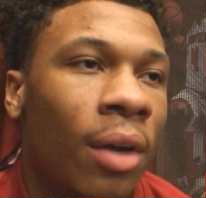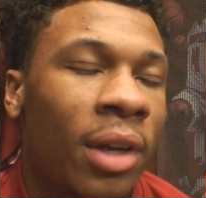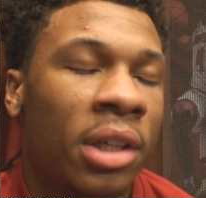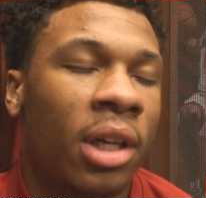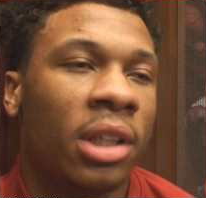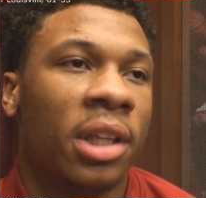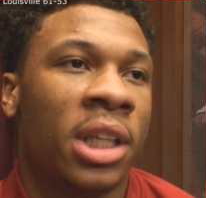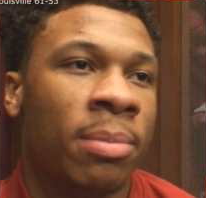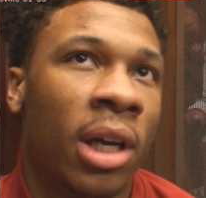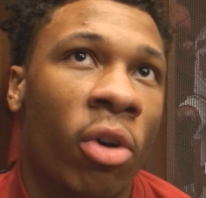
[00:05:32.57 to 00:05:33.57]
I've gained a lot of
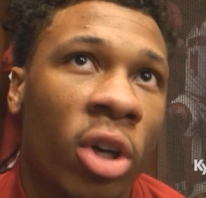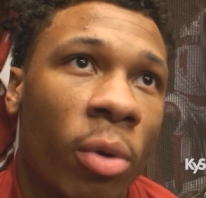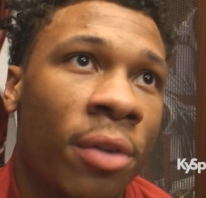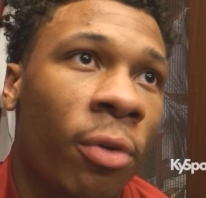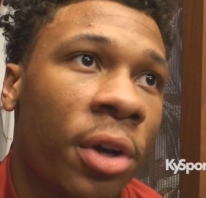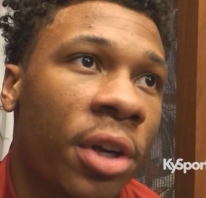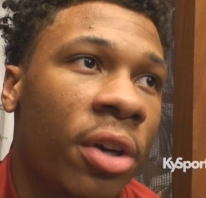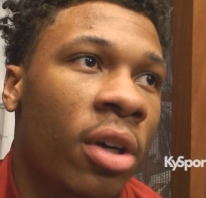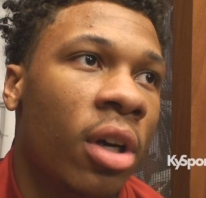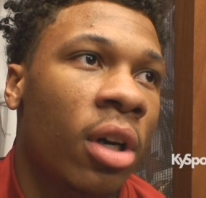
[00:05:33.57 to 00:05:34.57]
things by going away for a
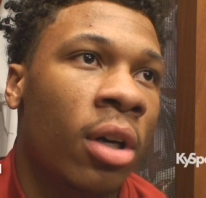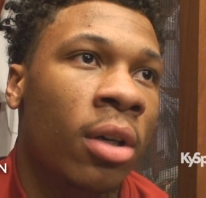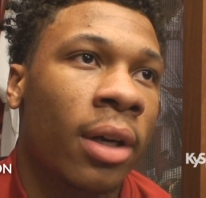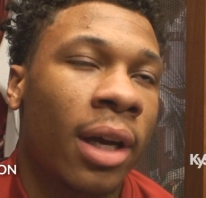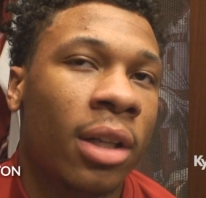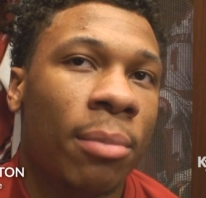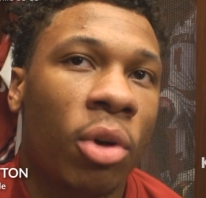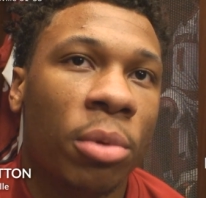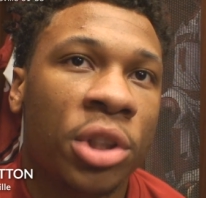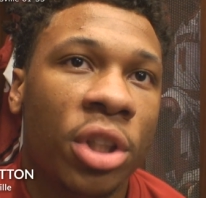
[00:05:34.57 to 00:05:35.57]
year. I got a lot
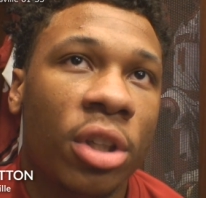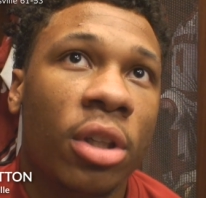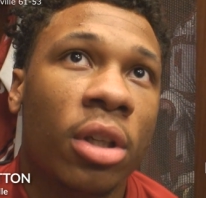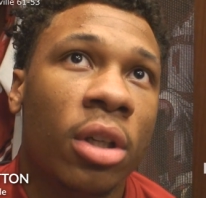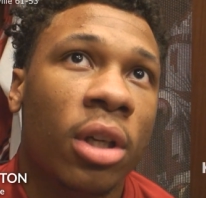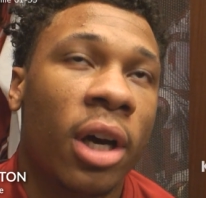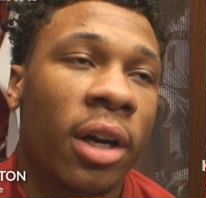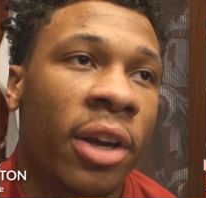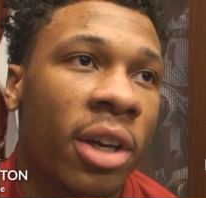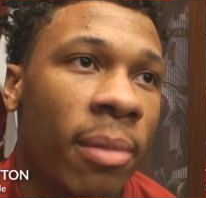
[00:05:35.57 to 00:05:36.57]
more mature. How do
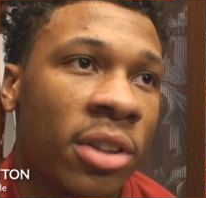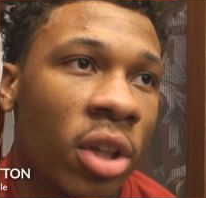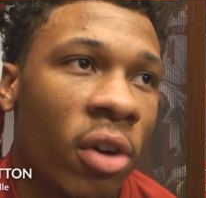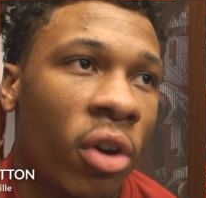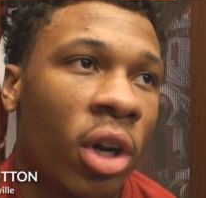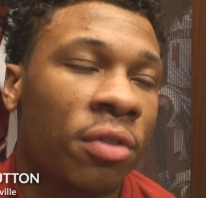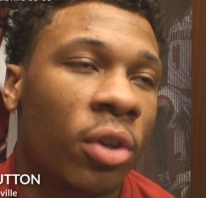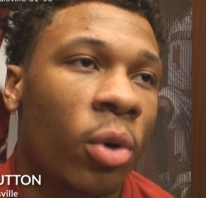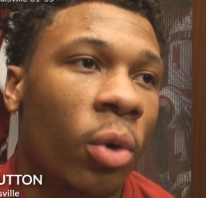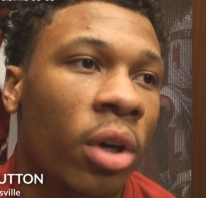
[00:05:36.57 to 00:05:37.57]
I carry myself on and off the
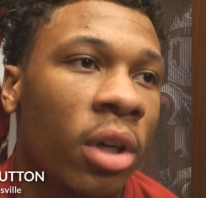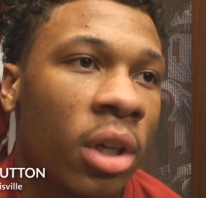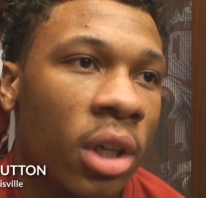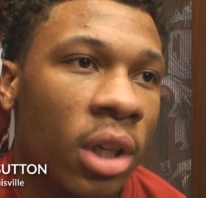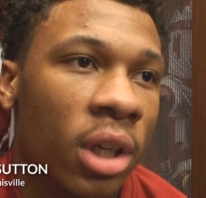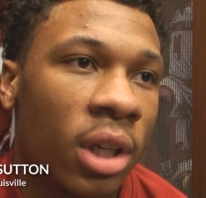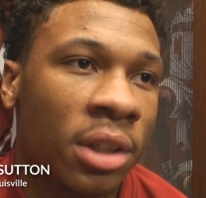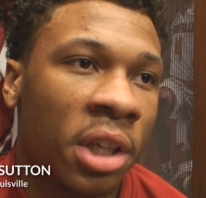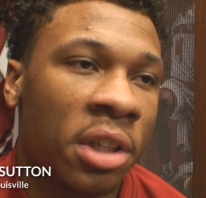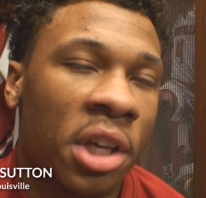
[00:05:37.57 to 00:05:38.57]
court? I
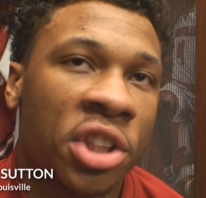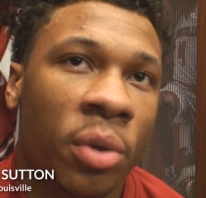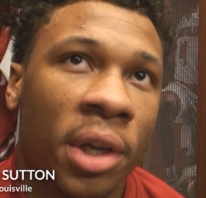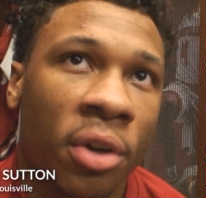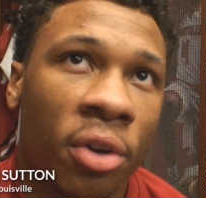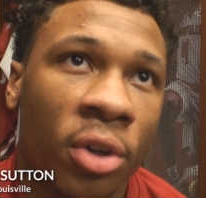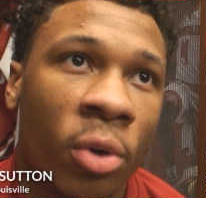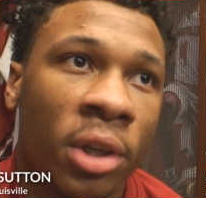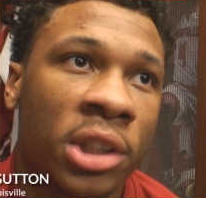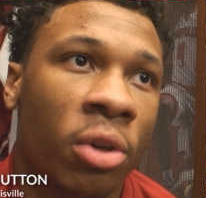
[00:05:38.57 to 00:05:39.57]
think next year when I get on the court,
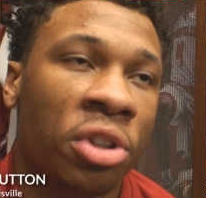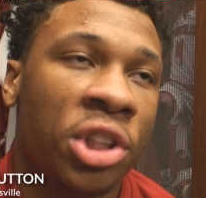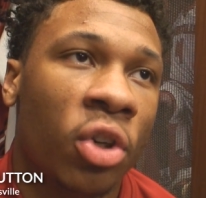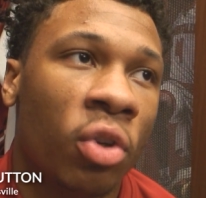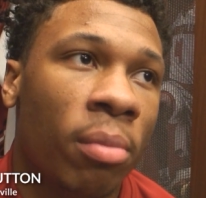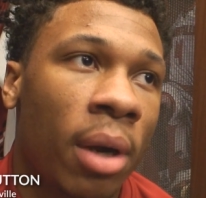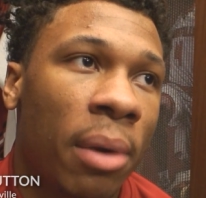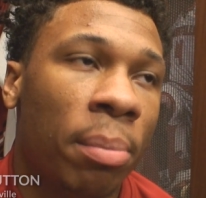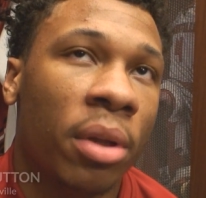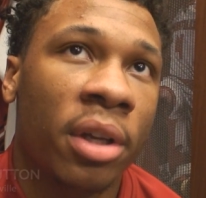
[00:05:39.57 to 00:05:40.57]
that's going to show by